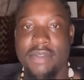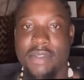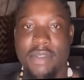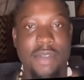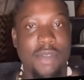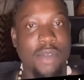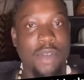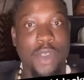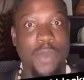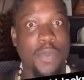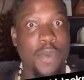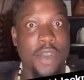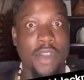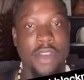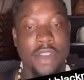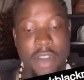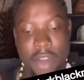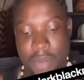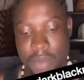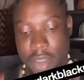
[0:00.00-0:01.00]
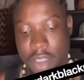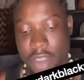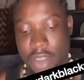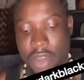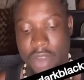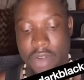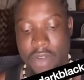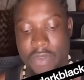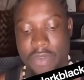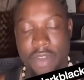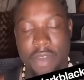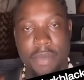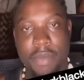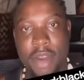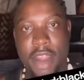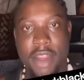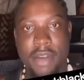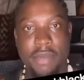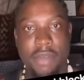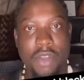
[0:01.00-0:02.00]
no go spoil the reputation of your
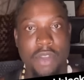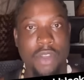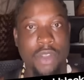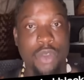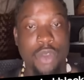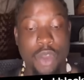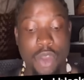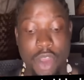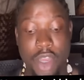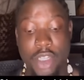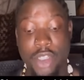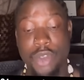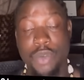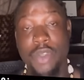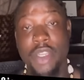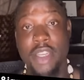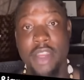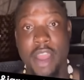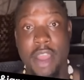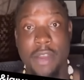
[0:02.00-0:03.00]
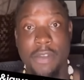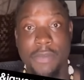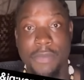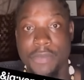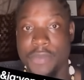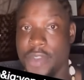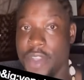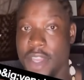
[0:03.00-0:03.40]
brand, because all you are doing now